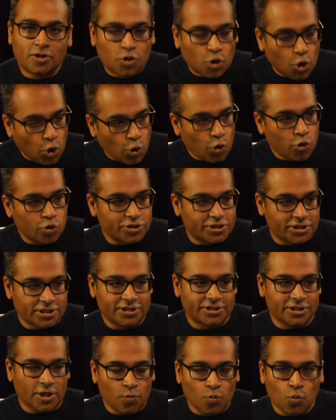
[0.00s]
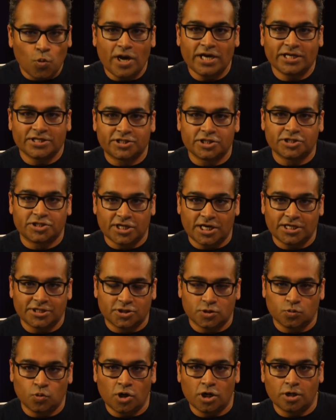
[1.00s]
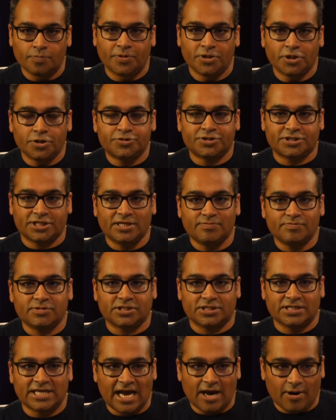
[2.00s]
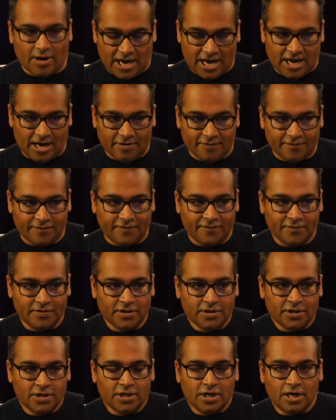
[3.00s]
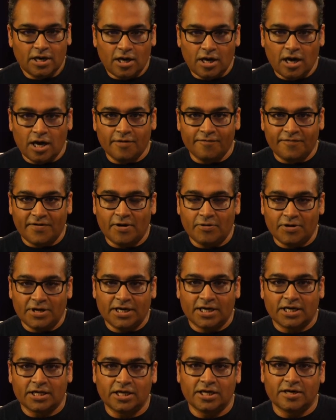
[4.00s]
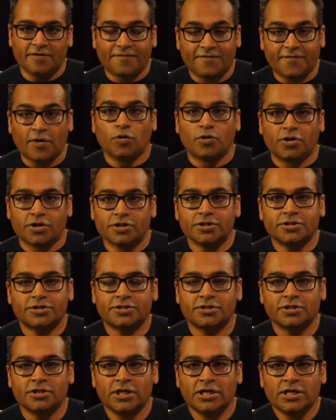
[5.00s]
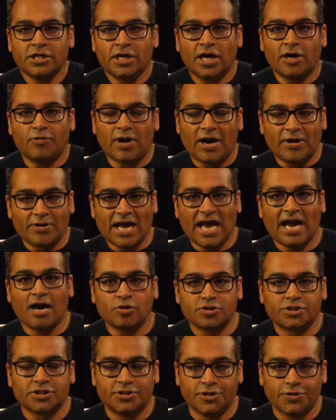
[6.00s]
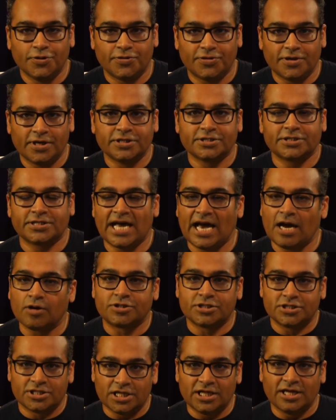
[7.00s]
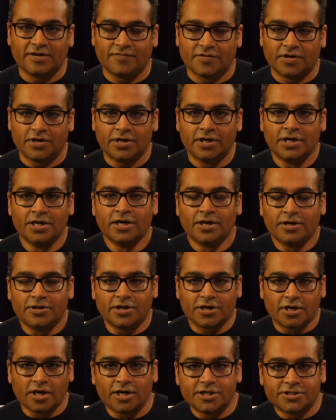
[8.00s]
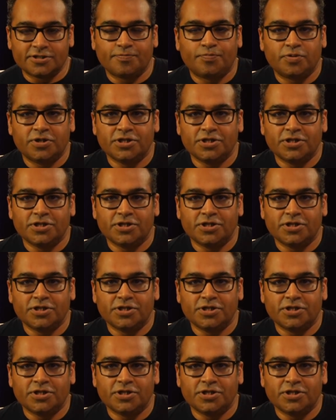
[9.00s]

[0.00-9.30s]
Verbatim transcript: causes and ways to change the world, but you seem to now have a very clear focus around how to do things and how to deliver the kinds of